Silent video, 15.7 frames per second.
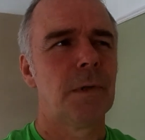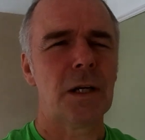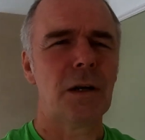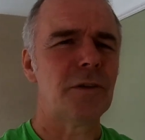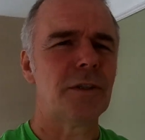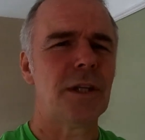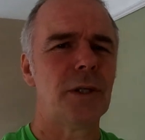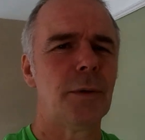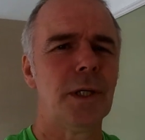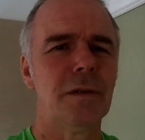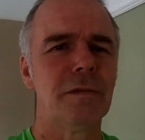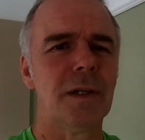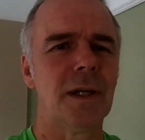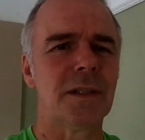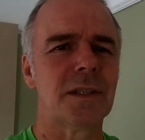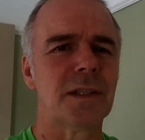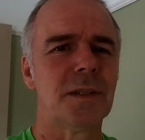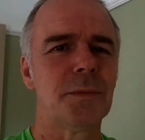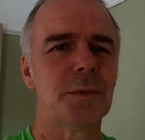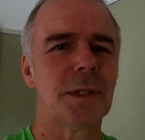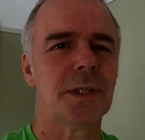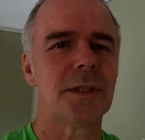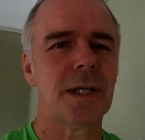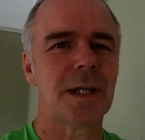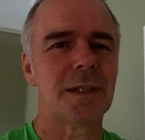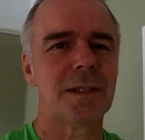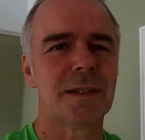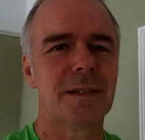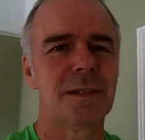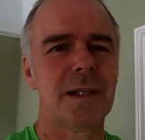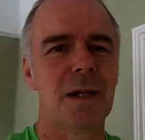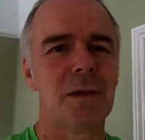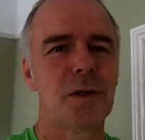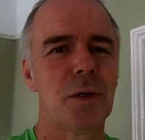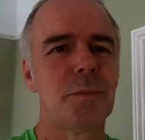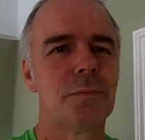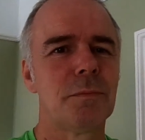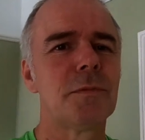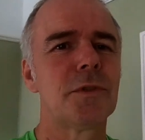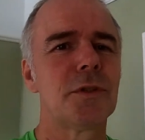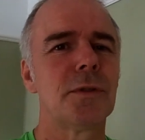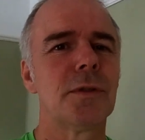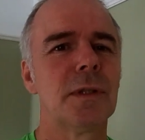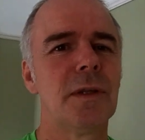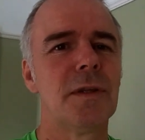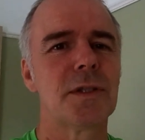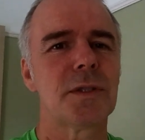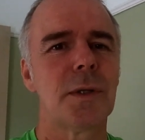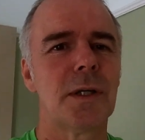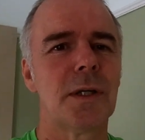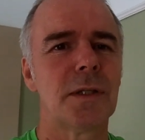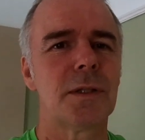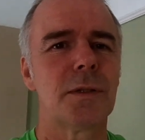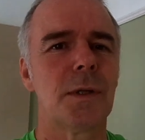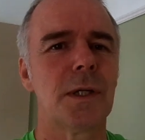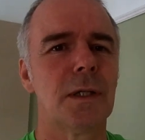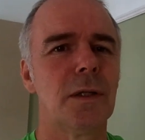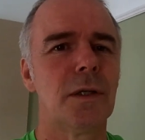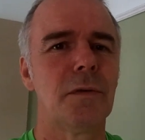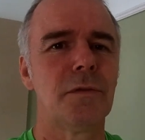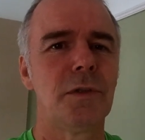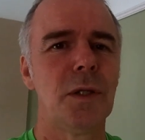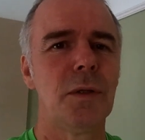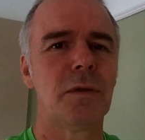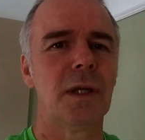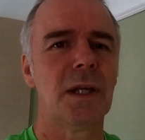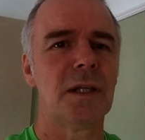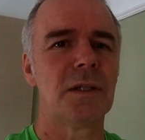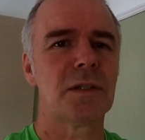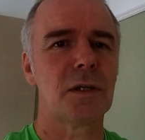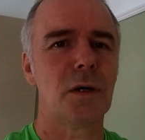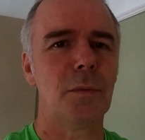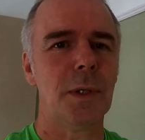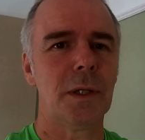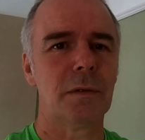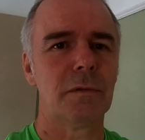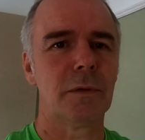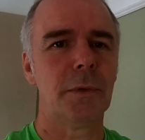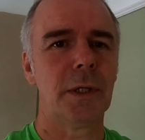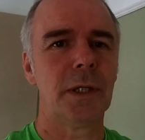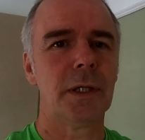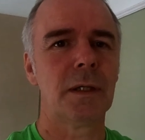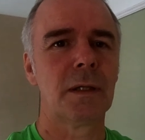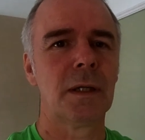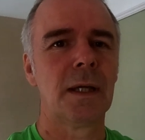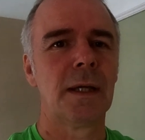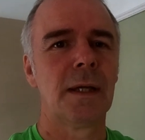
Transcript: I can't tell you any of it actually, but that'll come shortly. There's quite a lot of new things coming from Rega.